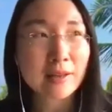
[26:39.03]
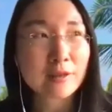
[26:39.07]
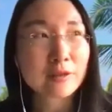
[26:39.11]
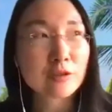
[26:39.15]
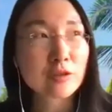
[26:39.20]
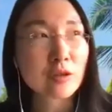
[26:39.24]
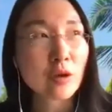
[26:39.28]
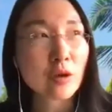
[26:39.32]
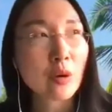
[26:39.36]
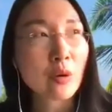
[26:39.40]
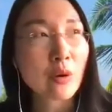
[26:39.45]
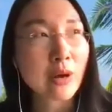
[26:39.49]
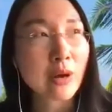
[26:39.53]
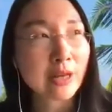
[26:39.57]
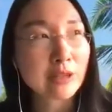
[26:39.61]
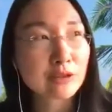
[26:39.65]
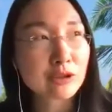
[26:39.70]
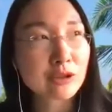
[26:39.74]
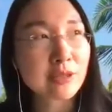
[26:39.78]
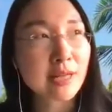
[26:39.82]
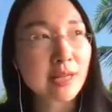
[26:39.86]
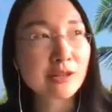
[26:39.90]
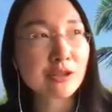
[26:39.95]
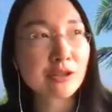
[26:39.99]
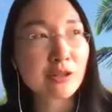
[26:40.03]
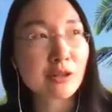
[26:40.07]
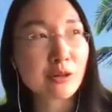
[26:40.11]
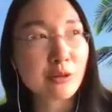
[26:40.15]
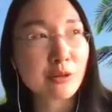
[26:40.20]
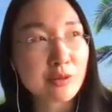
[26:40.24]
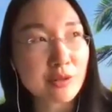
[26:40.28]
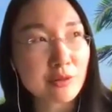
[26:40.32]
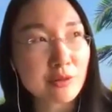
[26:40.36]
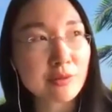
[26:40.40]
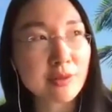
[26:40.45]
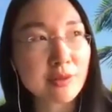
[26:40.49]
So International
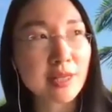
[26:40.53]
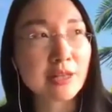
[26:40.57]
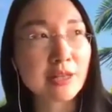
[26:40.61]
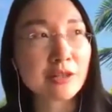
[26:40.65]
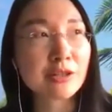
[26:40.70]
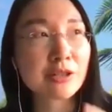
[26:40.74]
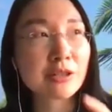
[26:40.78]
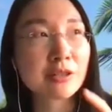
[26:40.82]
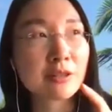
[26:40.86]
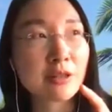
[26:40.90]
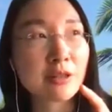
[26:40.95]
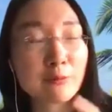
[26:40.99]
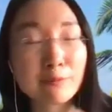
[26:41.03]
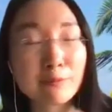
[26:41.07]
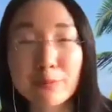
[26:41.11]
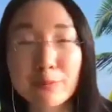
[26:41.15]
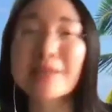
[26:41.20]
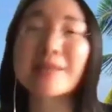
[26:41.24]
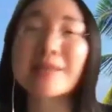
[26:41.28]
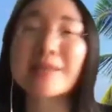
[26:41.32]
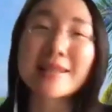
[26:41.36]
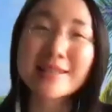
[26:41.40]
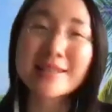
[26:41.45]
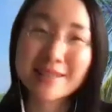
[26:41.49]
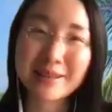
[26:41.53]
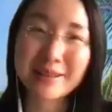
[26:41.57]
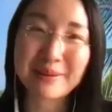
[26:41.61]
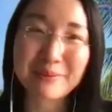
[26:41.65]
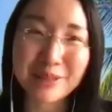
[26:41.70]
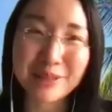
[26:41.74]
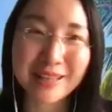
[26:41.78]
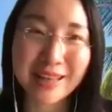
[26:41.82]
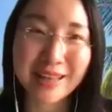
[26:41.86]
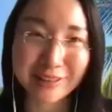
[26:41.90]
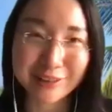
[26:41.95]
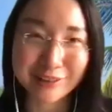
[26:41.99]
Association of Business
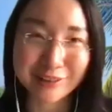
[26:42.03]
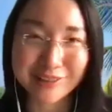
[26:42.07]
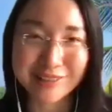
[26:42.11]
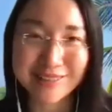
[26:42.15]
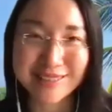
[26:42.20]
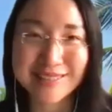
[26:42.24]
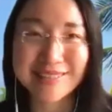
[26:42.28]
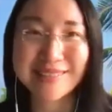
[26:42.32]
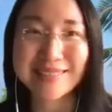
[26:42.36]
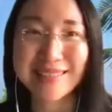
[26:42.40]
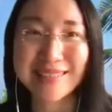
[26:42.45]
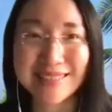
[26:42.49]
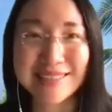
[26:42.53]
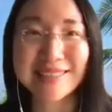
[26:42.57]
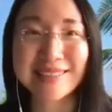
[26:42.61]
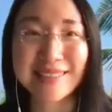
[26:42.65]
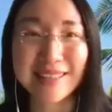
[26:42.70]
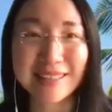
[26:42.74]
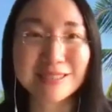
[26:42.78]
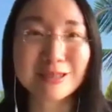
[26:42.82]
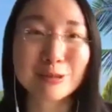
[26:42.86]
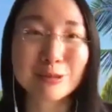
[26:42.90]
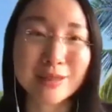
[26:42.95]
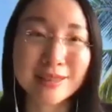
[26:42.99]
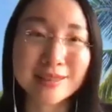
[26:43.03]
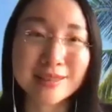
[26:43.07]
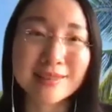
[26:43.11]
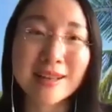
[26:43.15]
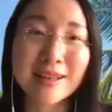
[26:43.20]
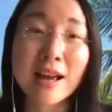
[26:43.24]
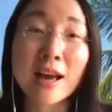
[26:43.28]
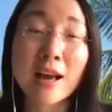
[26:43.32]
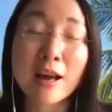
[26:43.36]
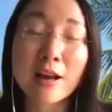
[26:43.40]
Communicators, that's another one.